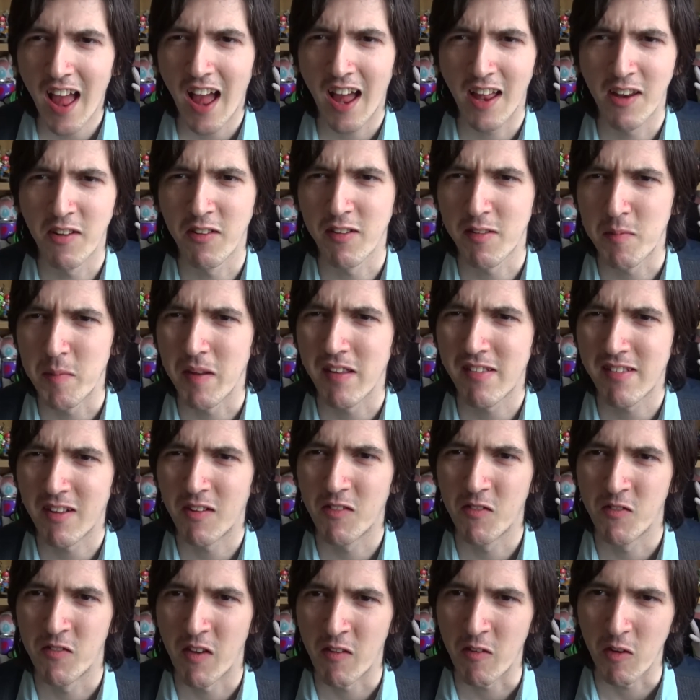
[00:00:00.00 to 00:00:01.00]
I know this may
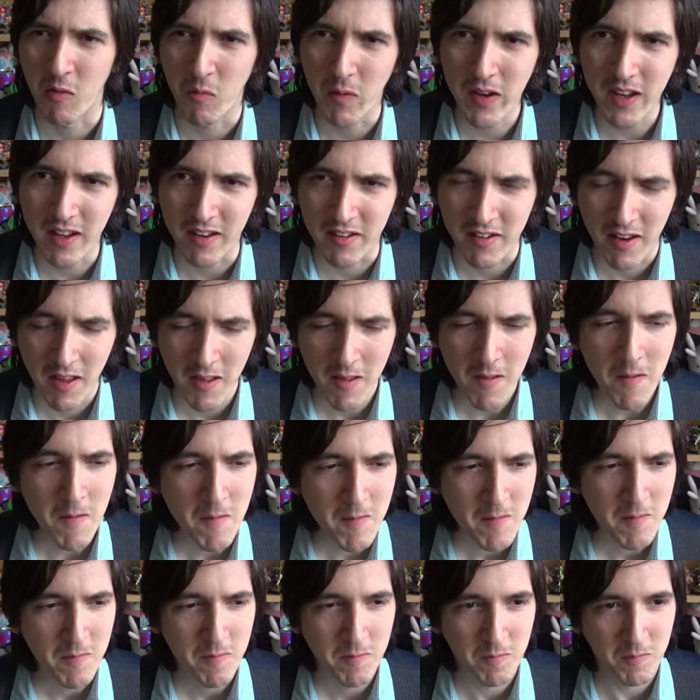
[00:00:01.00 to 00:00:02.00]
sound very weird.
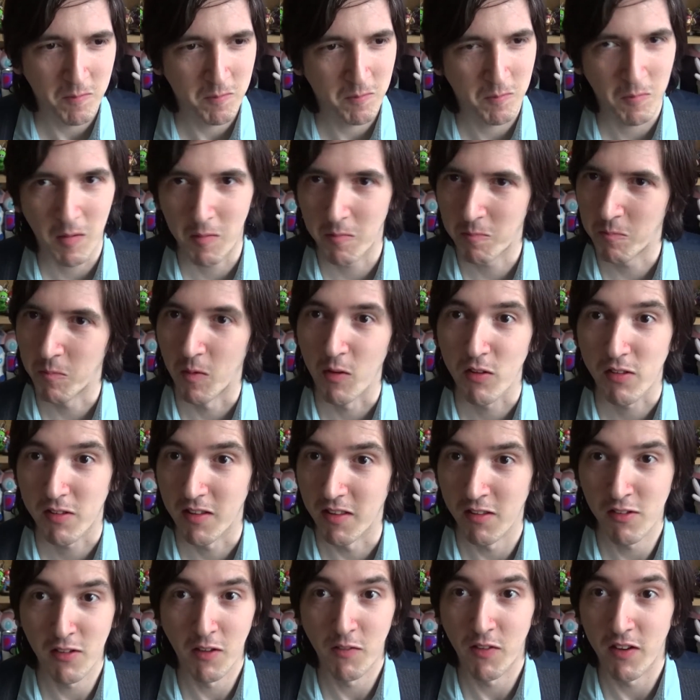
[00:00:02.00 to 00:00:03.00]
Most
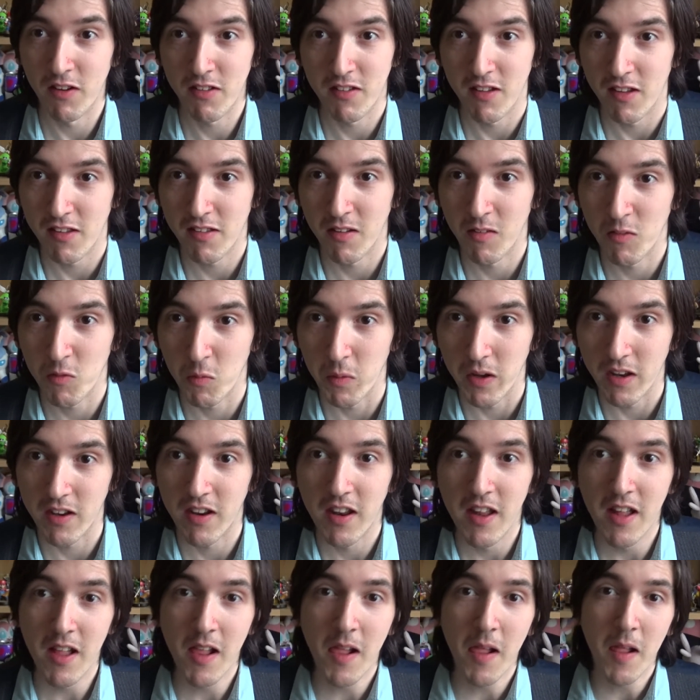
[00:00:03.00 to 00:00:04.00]
of the stuff I say sounds weird.
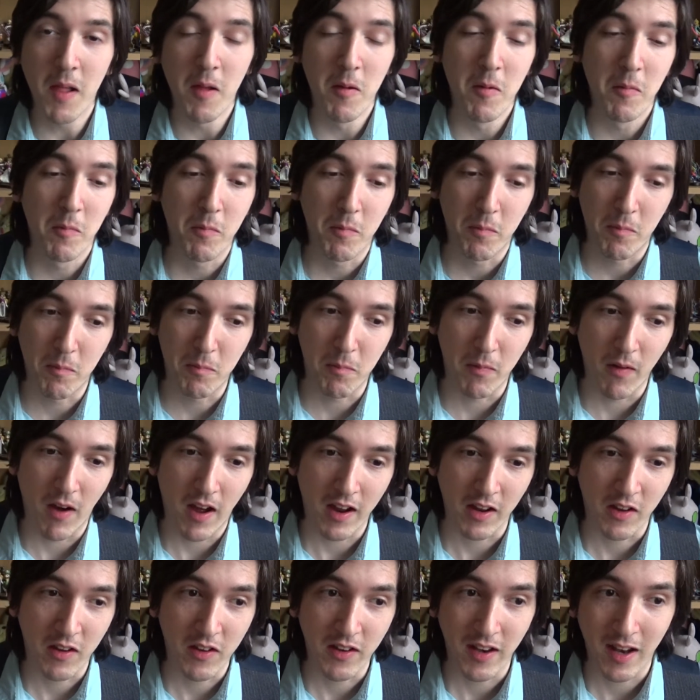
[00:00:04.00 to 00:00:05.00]
But
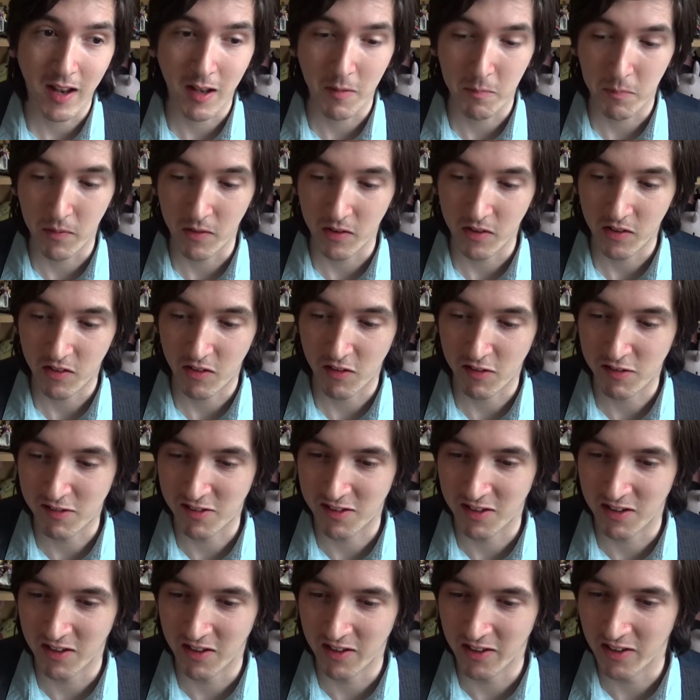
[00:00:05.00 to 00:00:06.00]
I couldn't help but
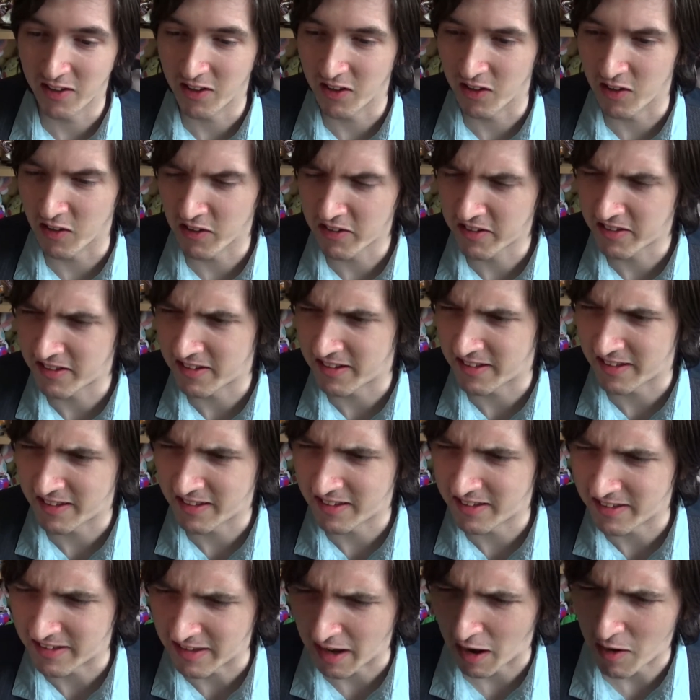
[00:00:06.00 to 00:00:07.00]
just look
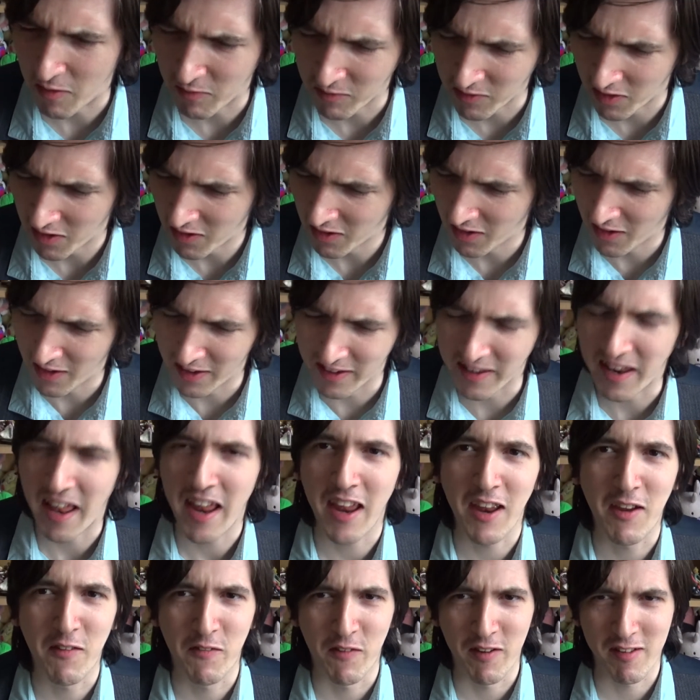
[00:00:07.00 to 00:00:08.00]
down her
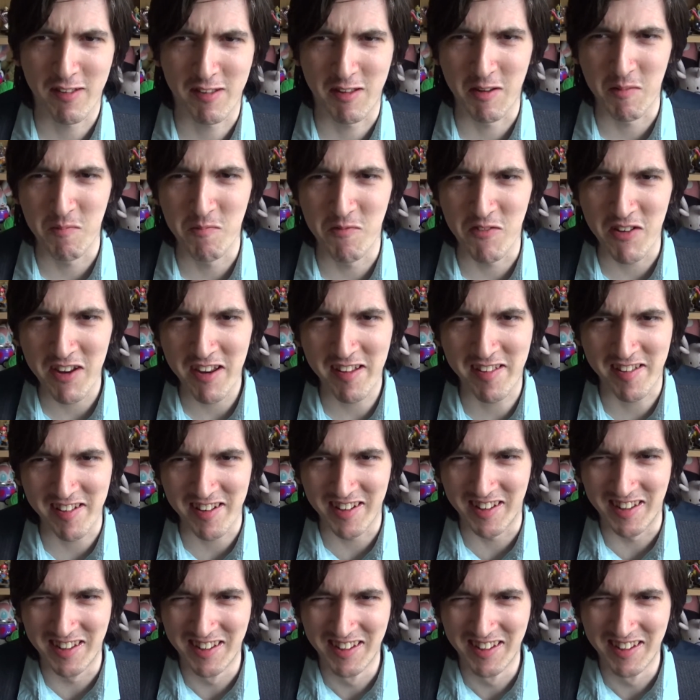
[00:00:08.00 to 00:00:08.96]
leg for some reason.